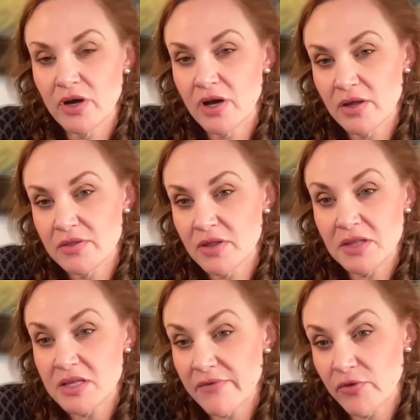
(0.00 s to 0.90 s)
that
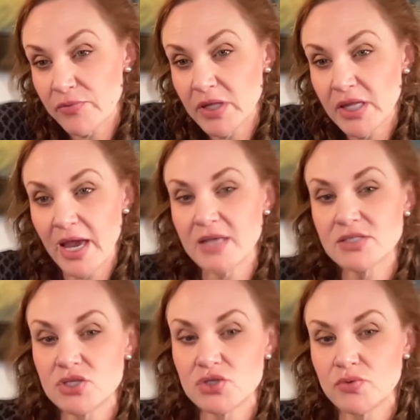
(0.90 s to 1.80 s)
they never really
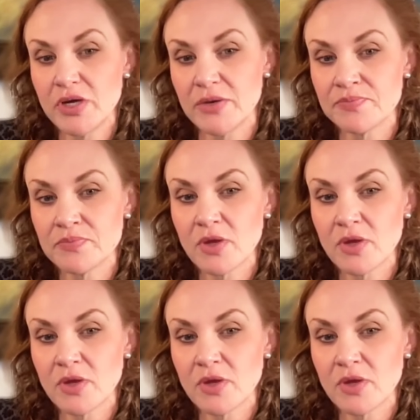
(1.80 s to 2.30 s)
asked to join.